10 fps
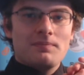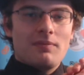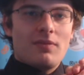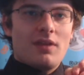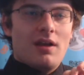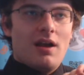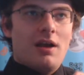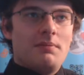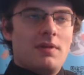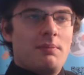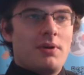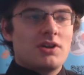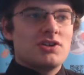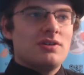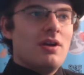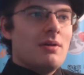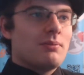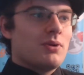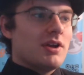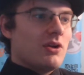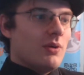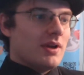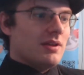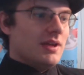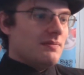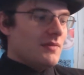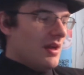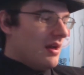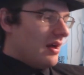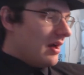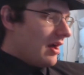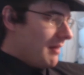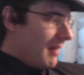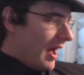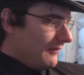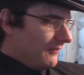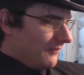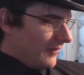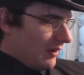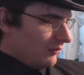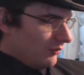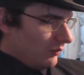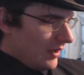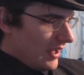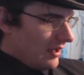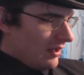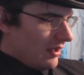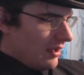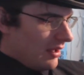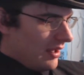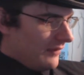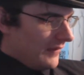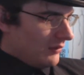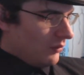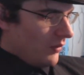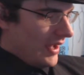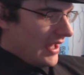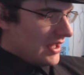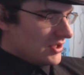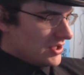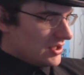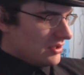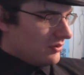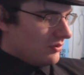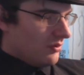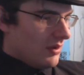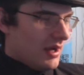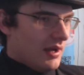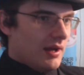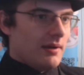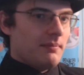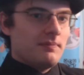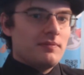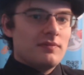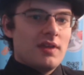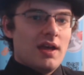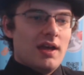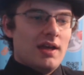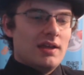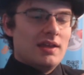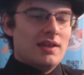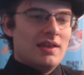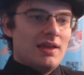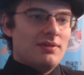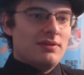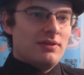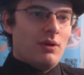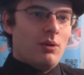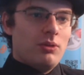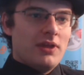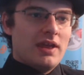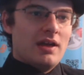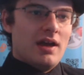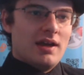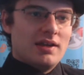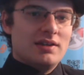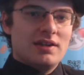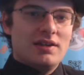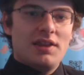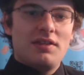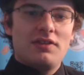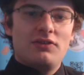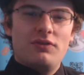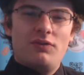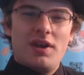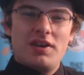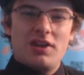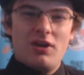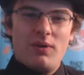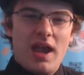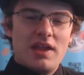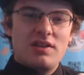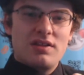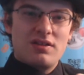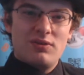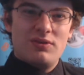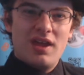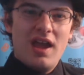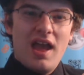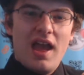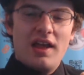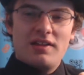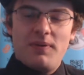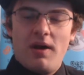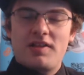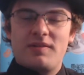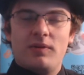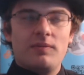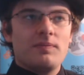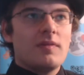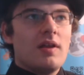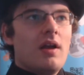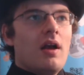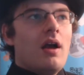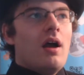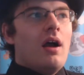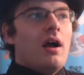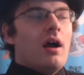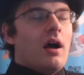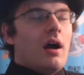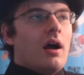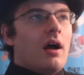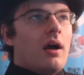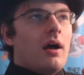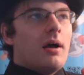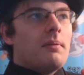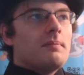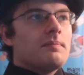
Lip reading: production pretty quickly. I found a way to get the whole thing condensed and ready to go as soon as possible. Something